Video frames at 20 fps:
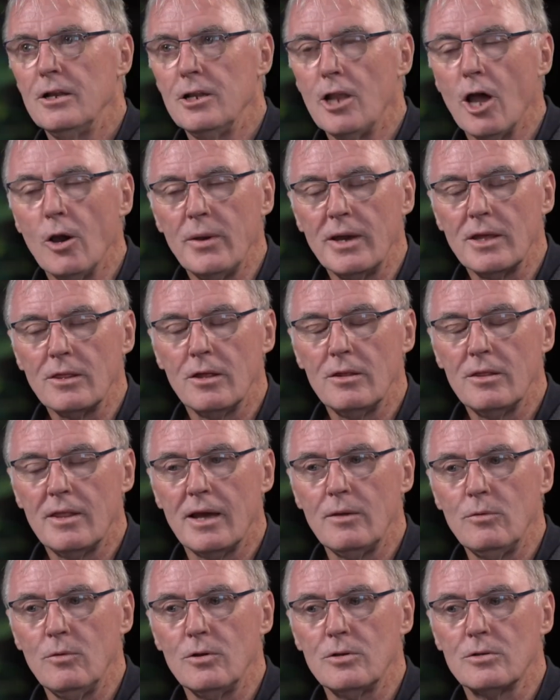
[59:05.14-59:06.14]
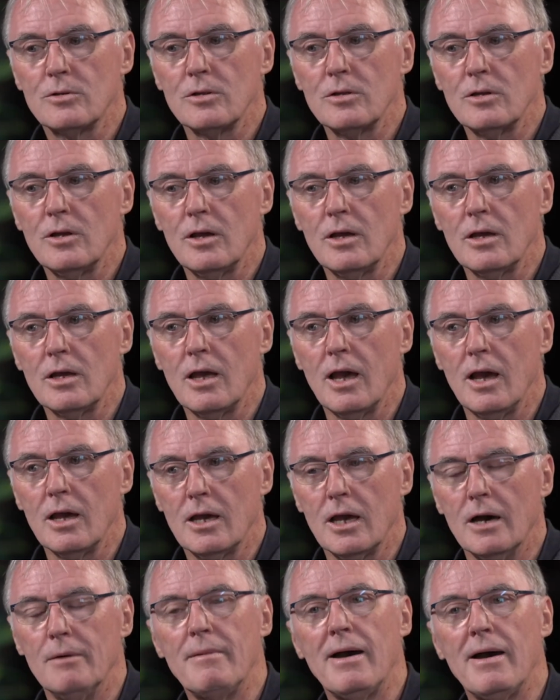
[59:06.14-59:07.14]
knowing that they would
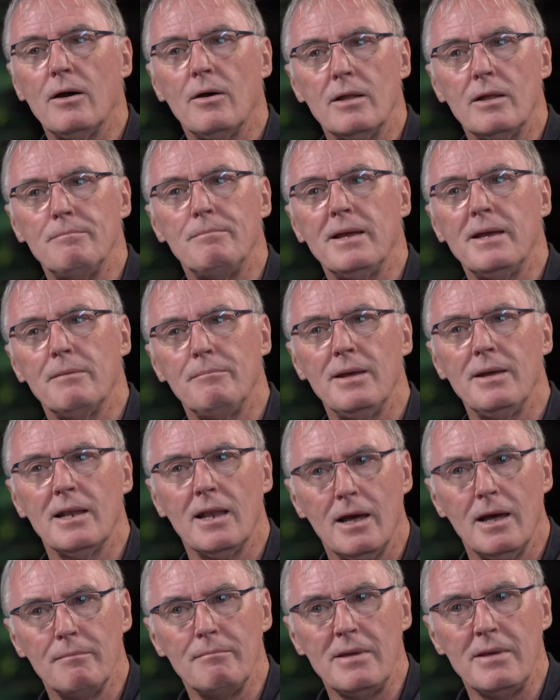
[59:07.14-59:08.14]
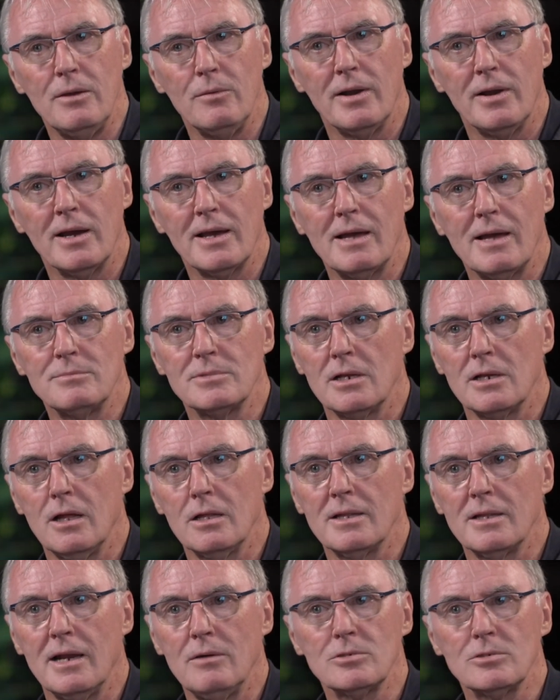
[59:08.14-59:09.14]
come out and be a bit like me when I came to
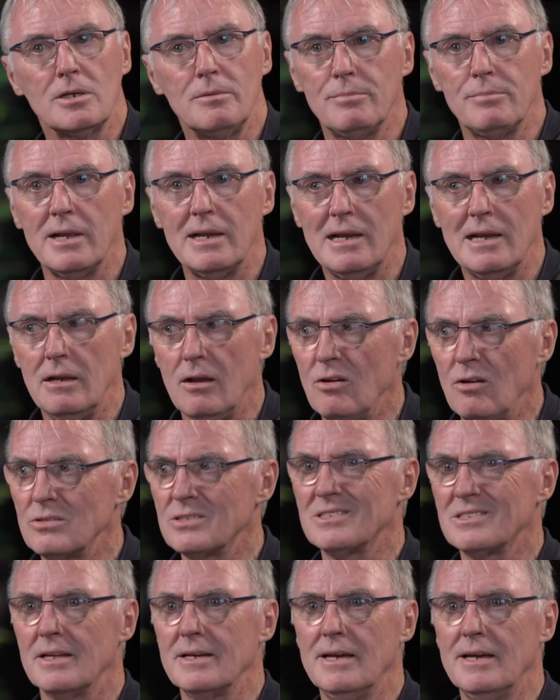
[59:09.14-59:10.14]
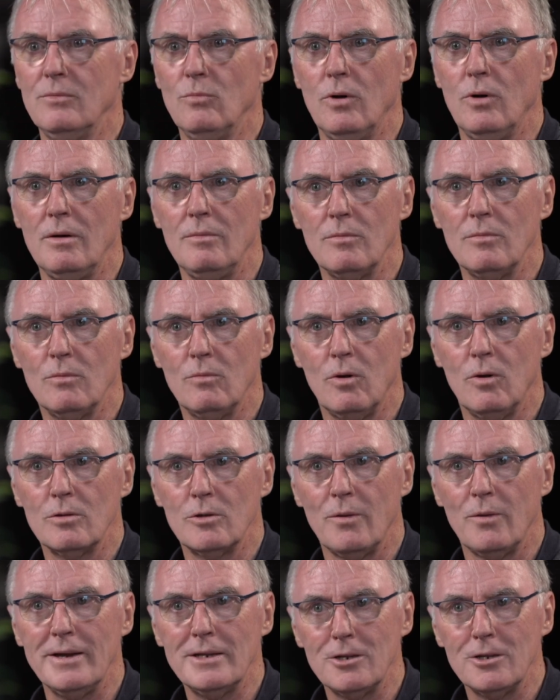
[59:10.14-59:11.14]
London. I was completely lost, thinking,
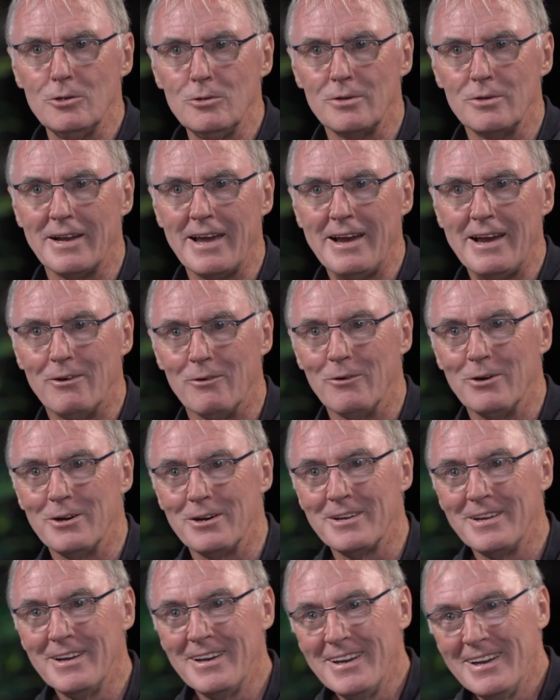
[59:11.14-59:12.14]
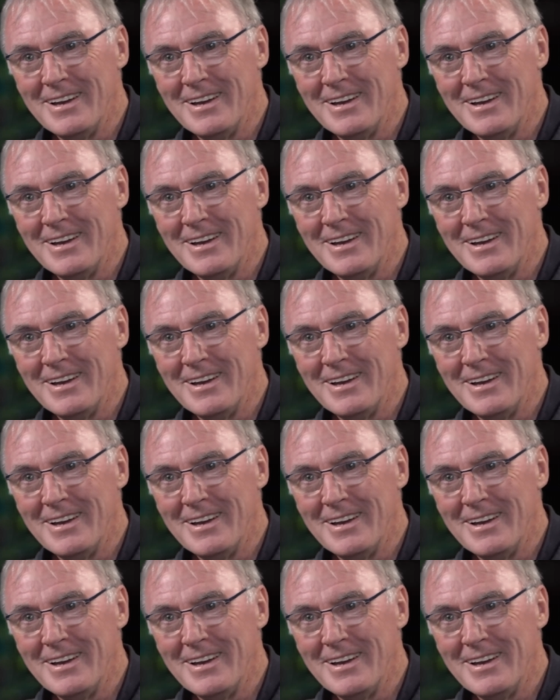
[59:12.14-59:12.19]
what do I do now?